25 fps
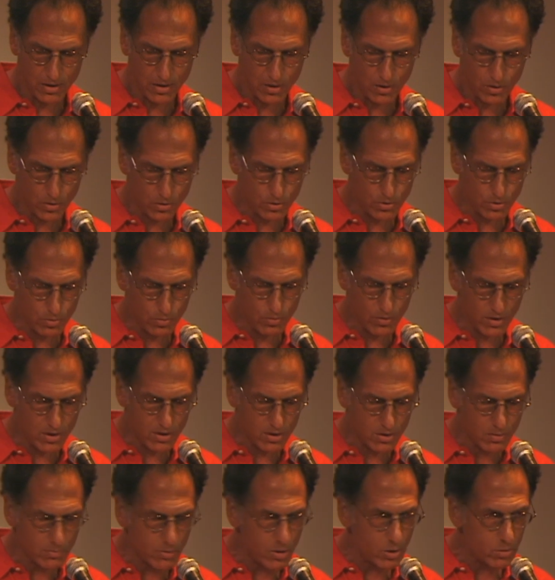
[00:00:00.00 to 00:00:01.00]
Or do
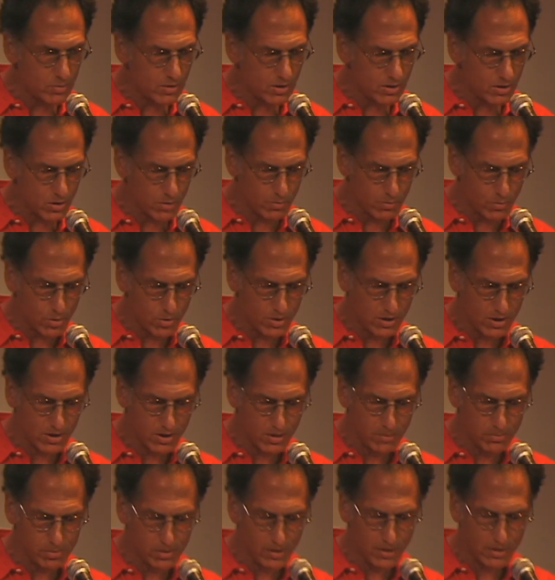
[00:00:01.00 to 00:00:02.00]
these moments more
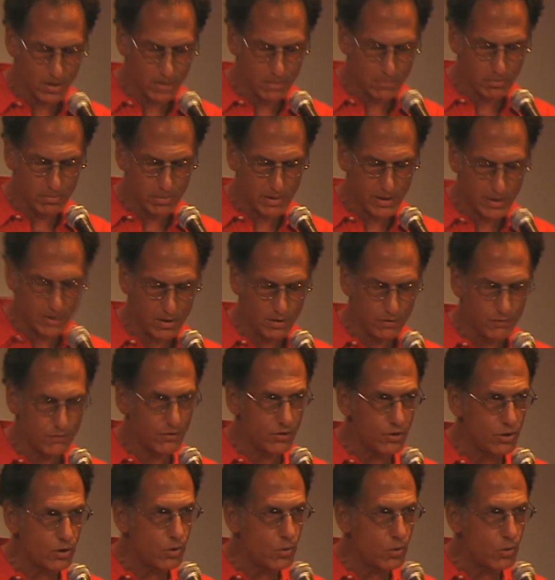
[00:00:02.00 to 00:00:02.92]
simply compel for the